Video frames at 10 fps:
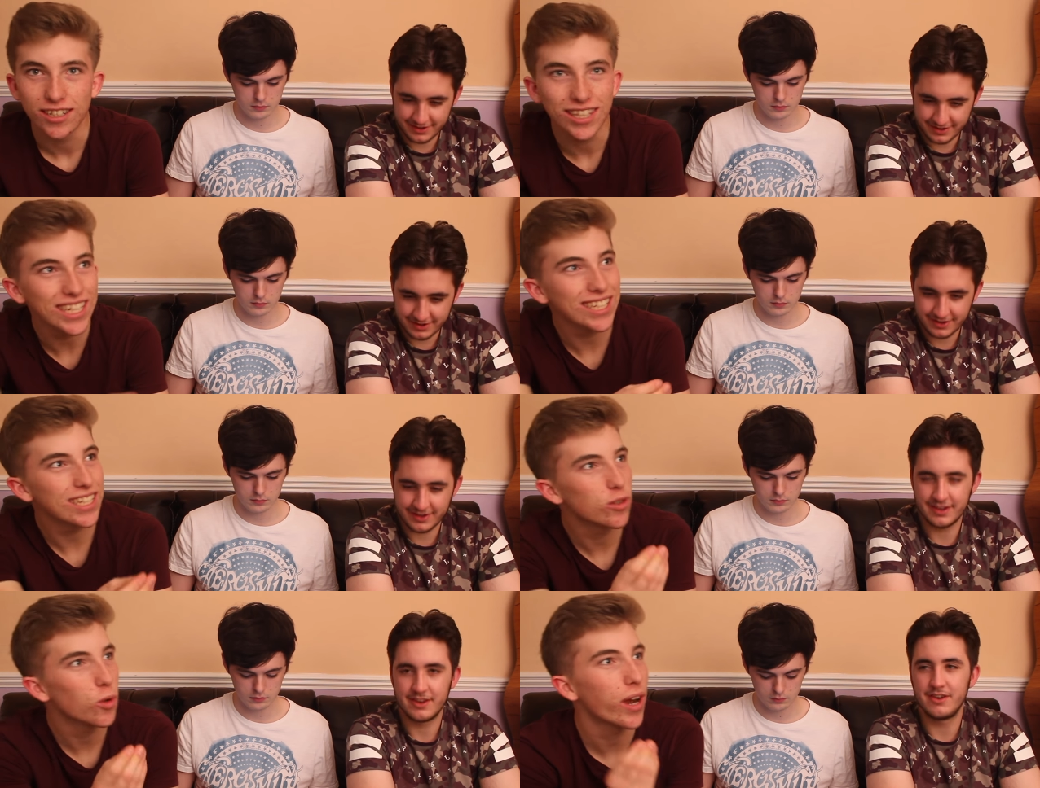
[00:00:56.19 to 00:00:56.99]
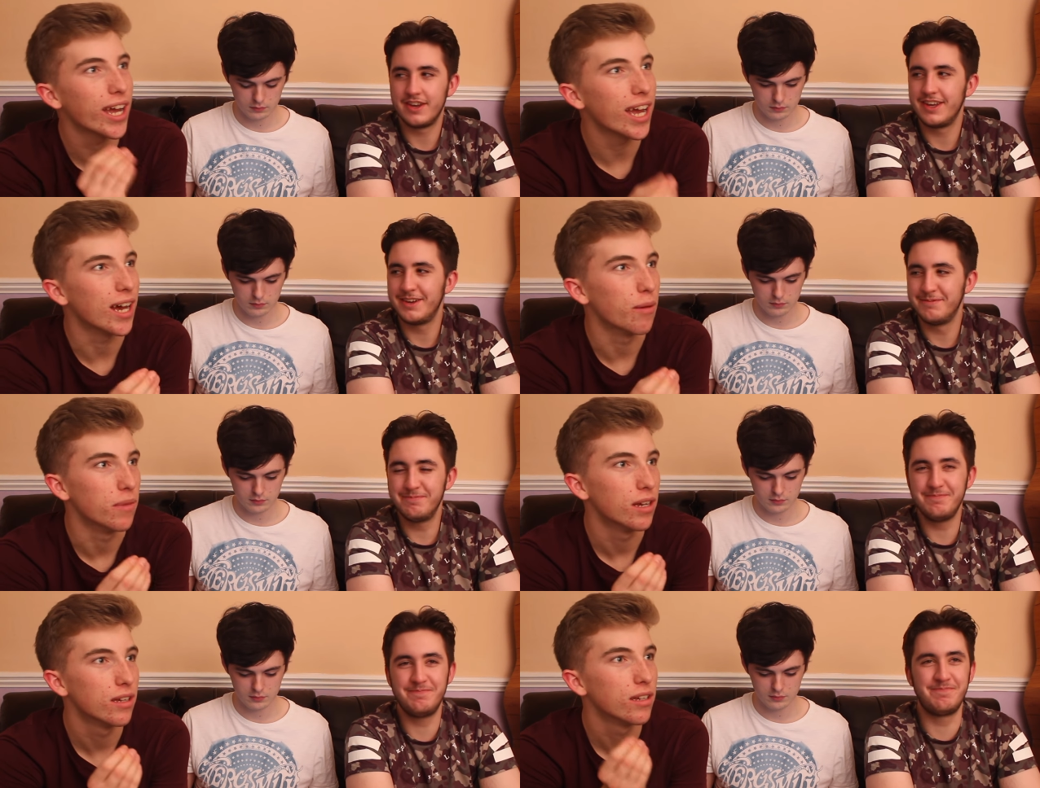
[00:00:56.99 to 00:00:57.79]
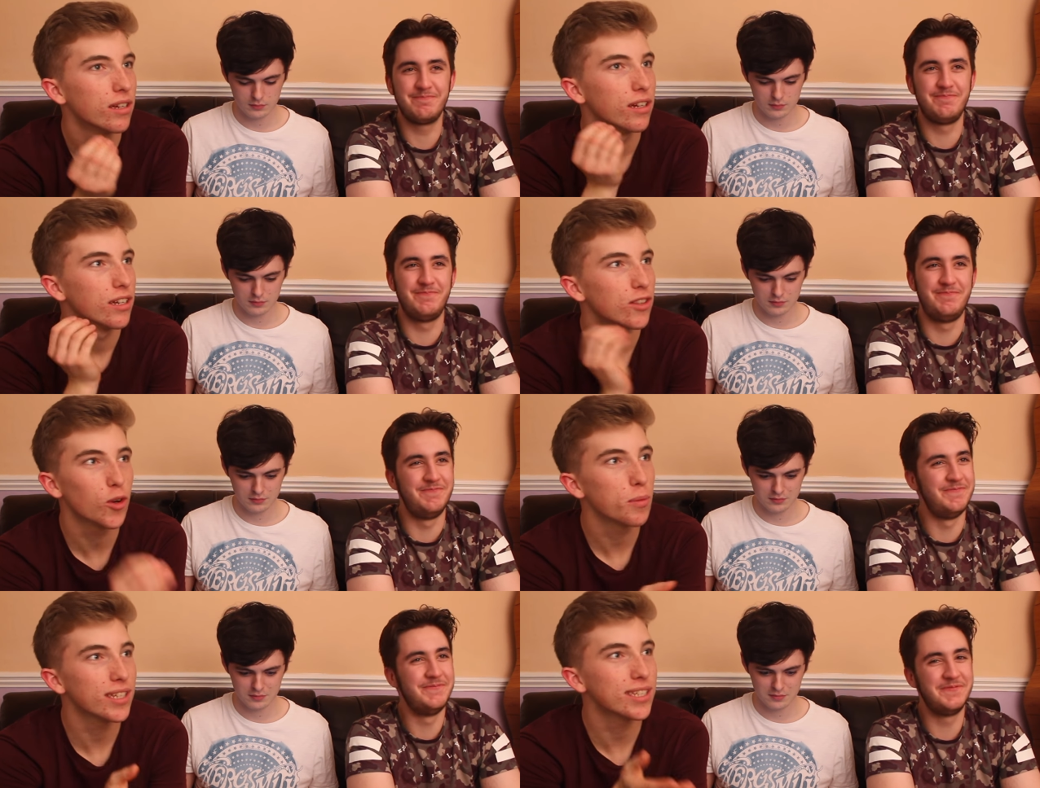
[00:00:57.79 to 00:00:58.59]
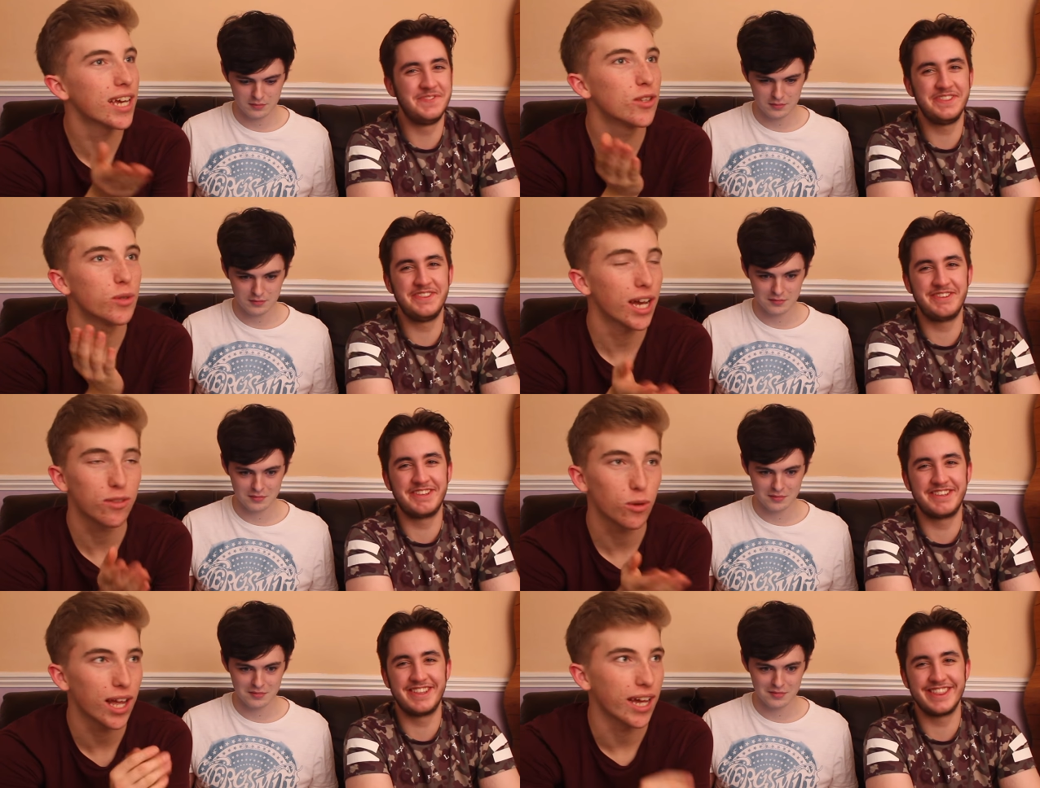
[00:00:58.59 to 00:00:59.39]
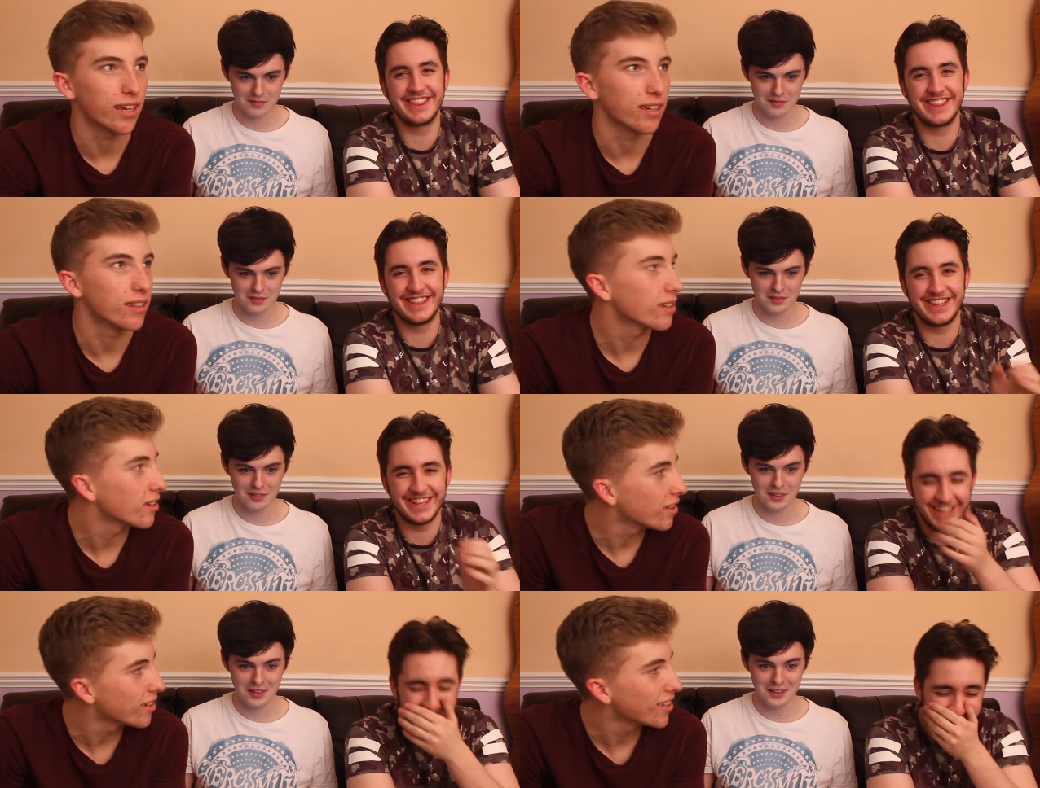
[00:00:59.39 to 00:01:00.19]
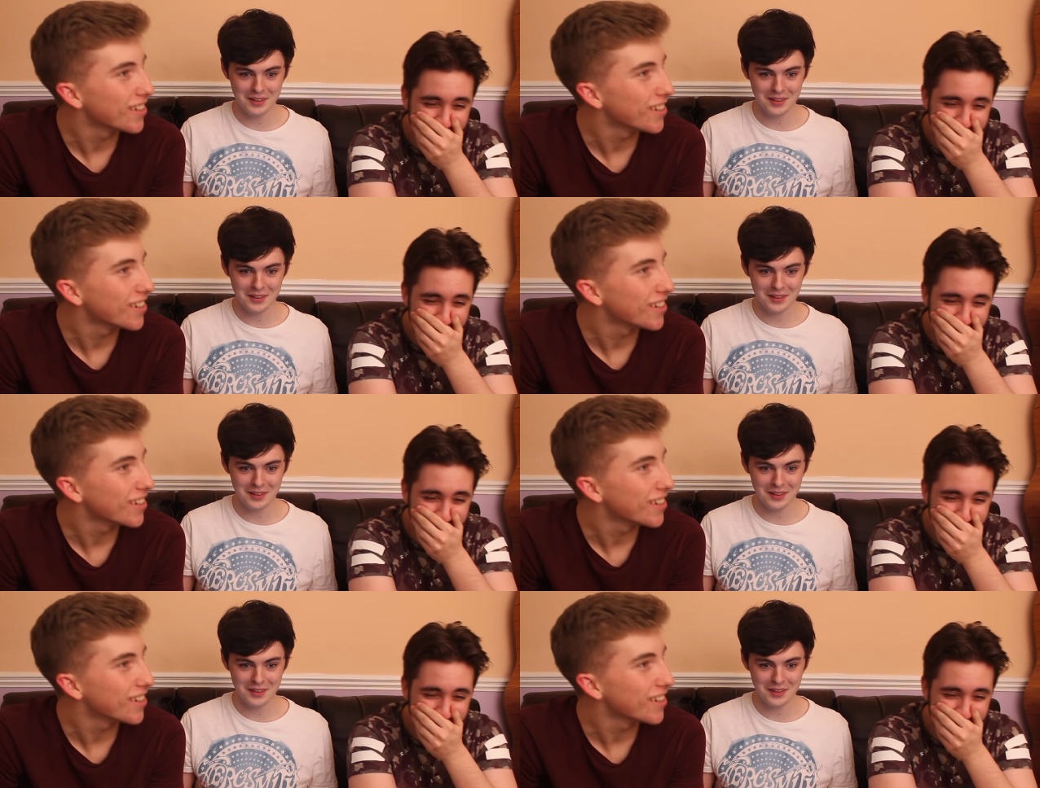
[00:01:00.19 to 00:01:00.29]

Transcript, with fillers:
Speaker 1: This is who I am. Nobody said you had to like it.